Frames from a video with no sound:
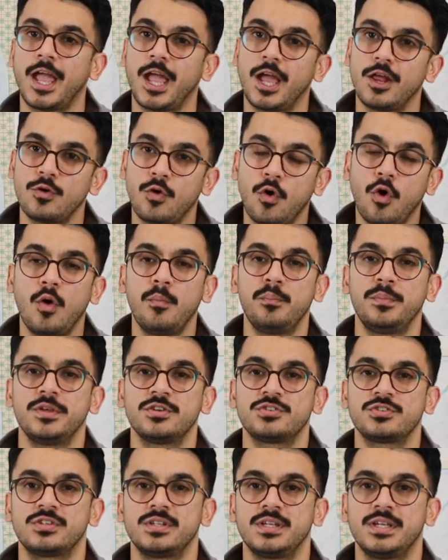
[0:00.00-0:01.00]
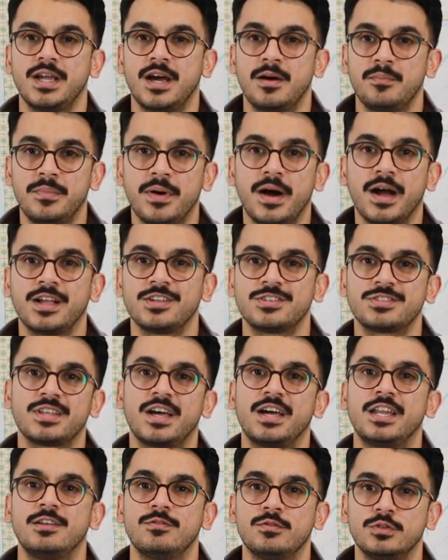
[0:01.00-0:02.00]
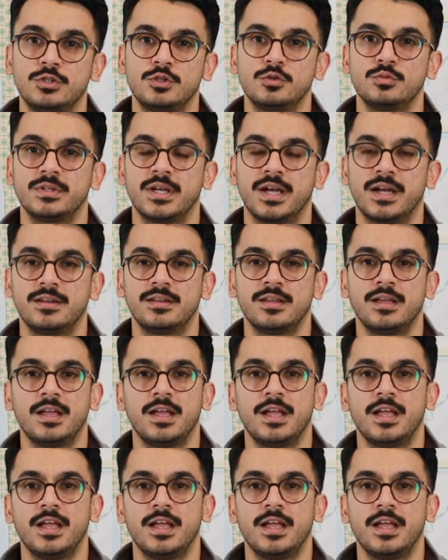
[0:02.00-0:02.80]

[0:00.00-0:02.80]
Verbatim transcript: And obviously a Pakistani would do that.